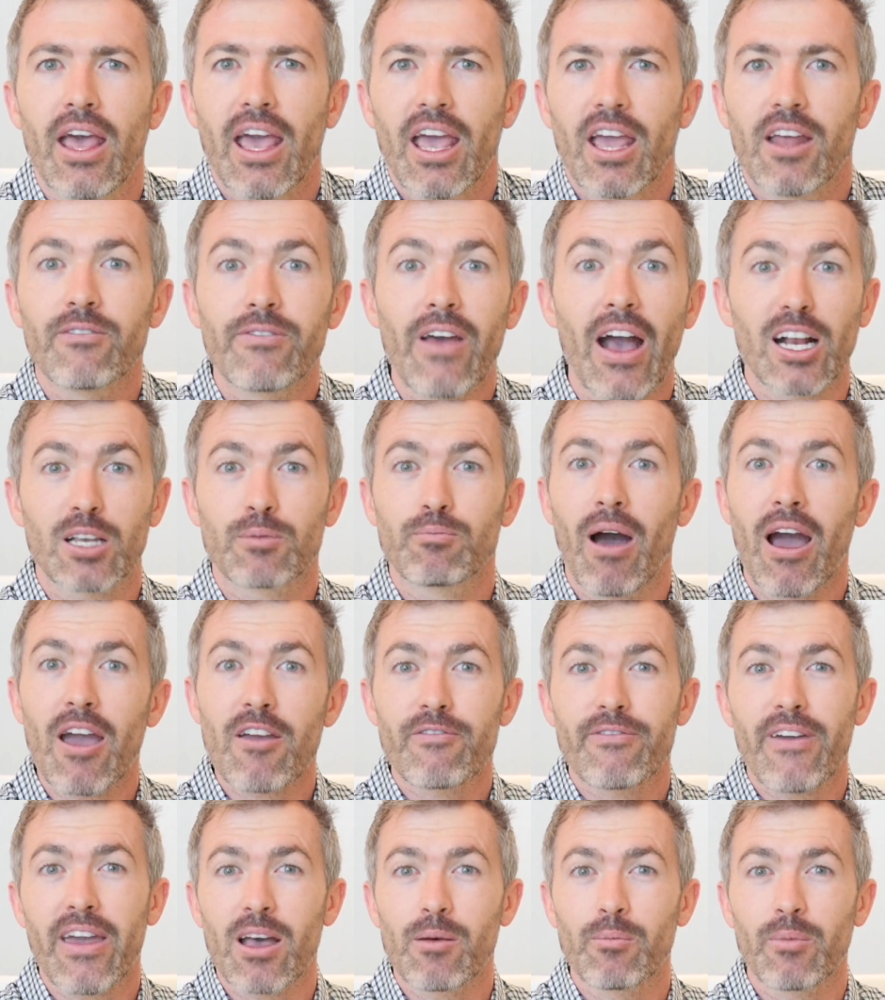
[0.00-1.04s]
In fact, my
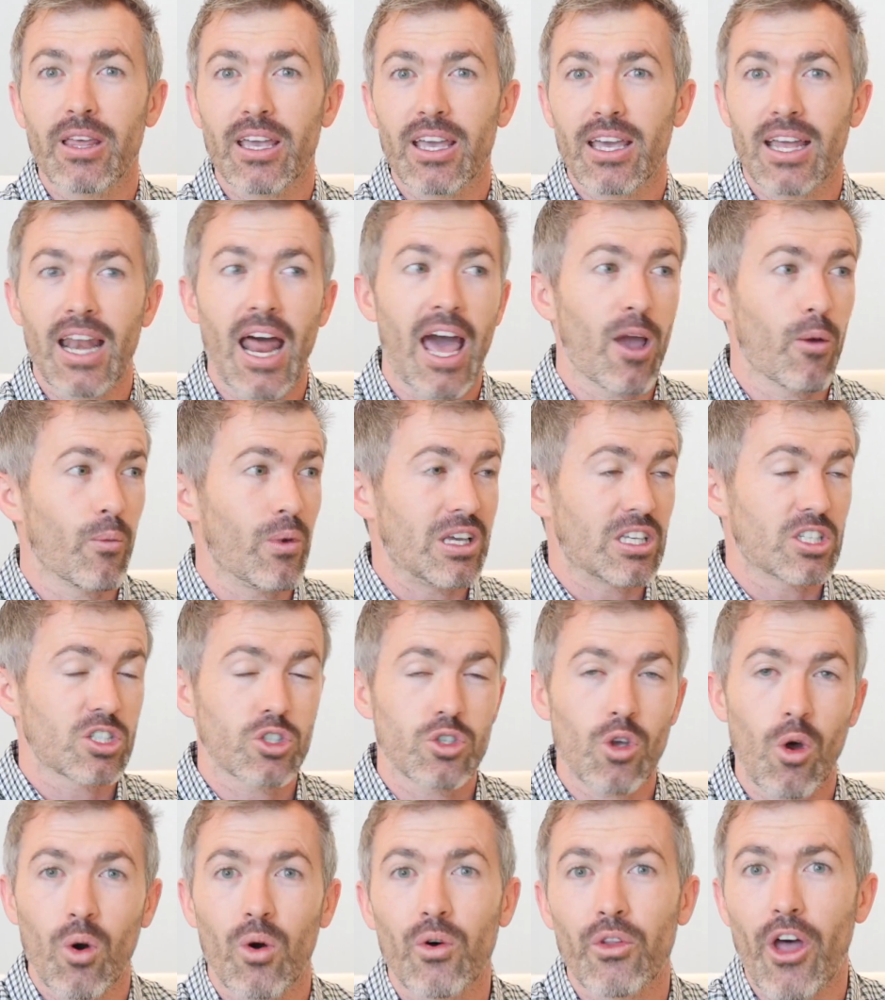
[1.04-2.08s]
family and I, we
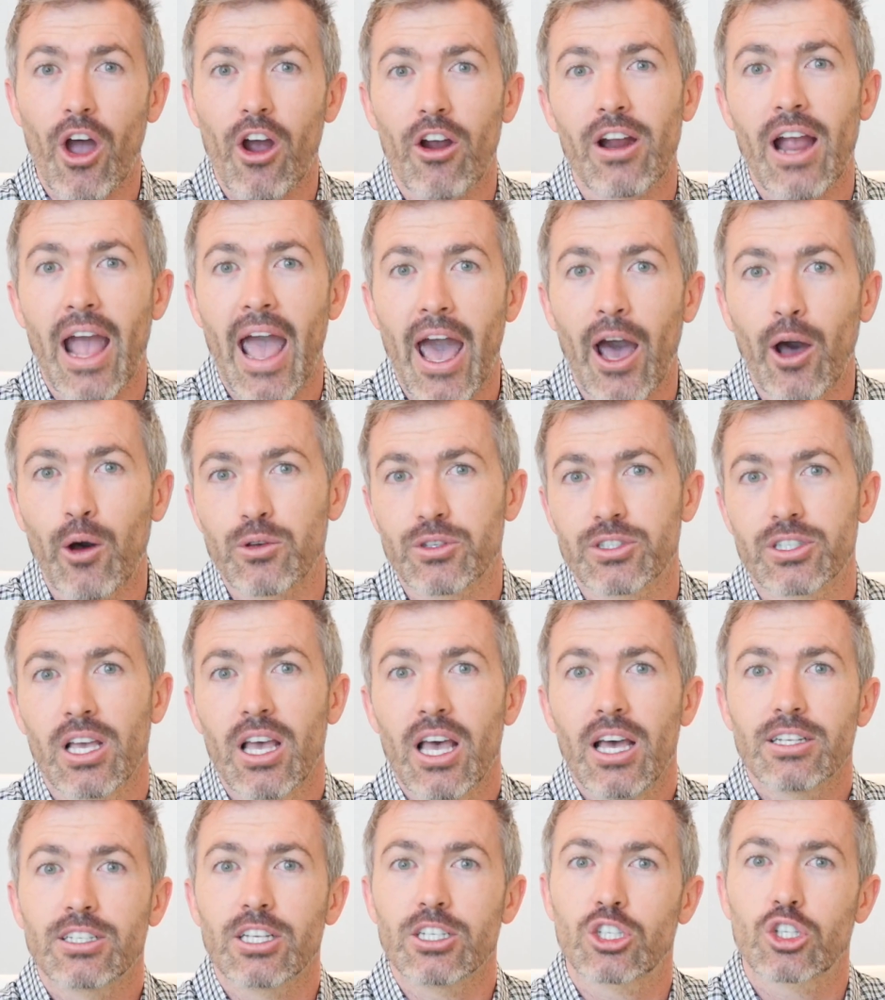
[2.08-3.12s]
sold our house
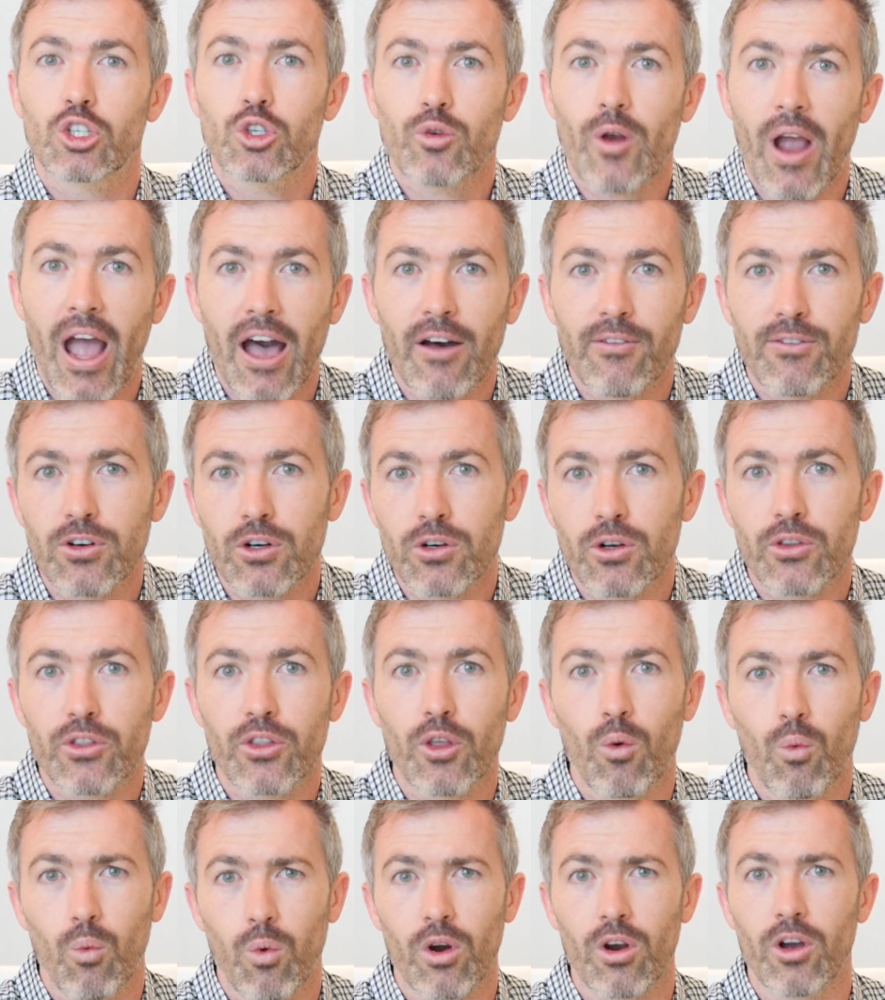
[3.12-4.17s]
to travel
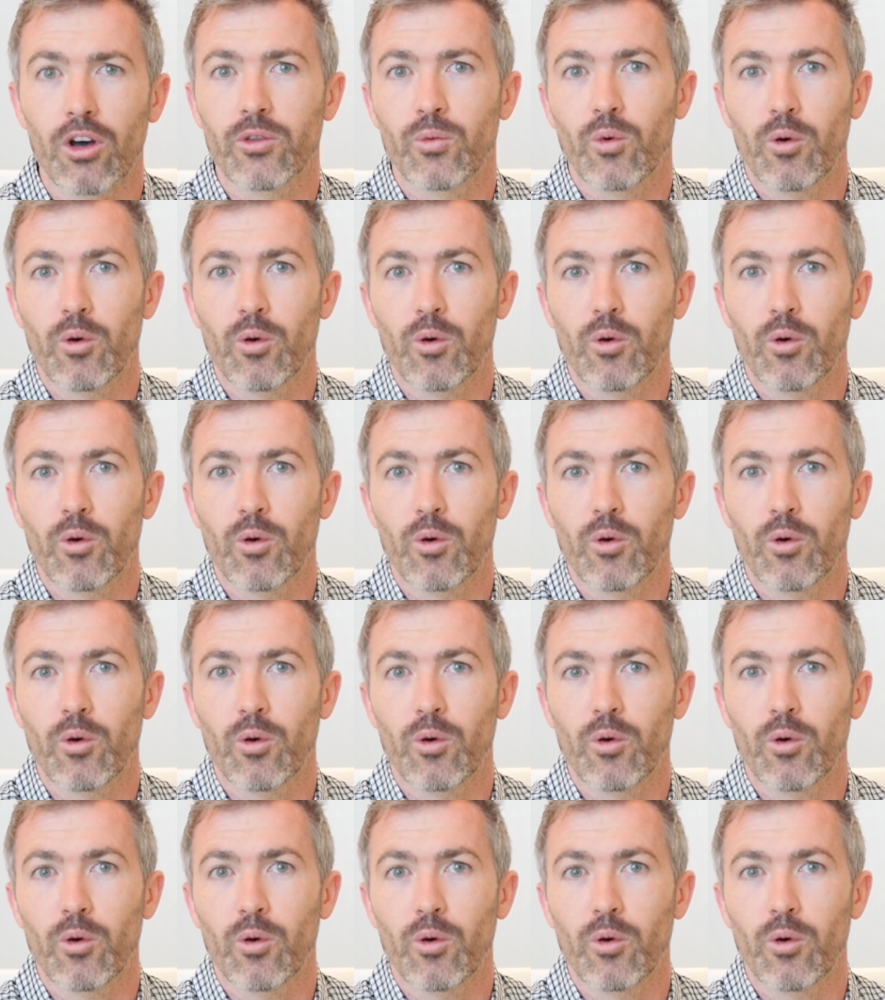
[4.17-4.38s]
the world.